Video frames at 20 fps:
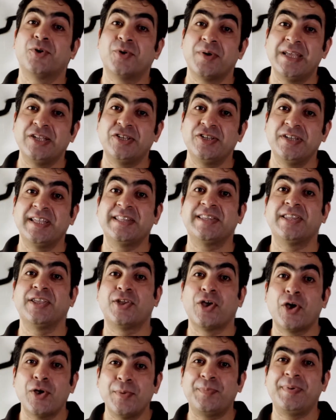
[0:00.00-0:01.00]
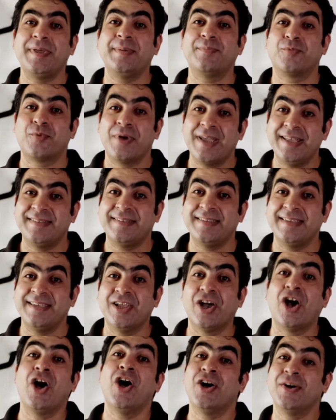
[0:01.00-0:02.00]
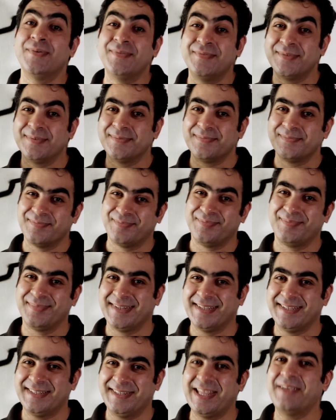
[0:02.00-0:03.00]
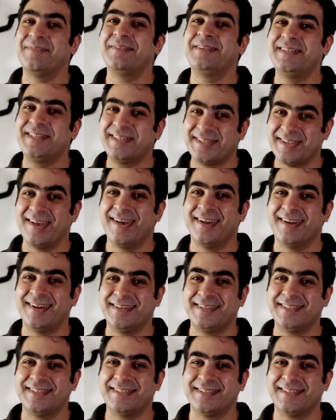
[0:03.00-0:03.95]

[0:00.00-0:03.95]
Creation gets the Go Peep rating of 7 stars.